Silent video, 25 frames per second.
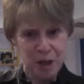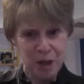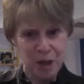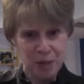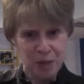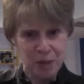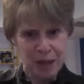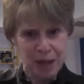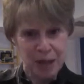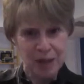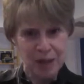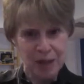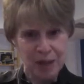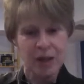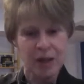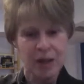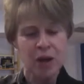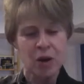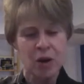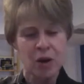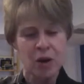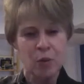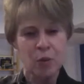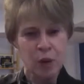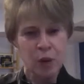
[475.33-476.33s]
about
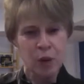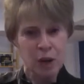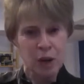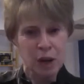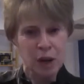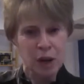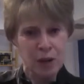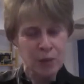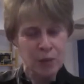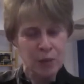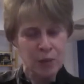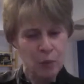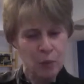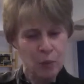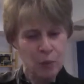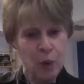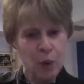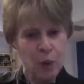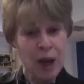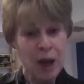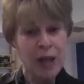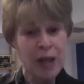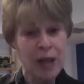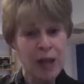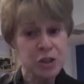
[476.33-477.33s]

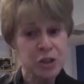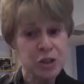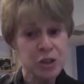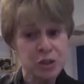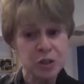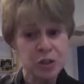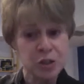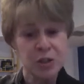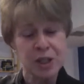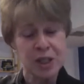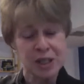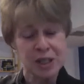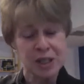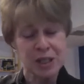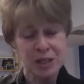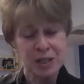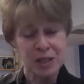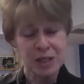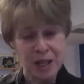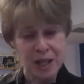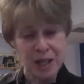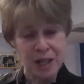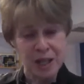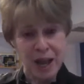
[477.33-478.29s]
why did you do this?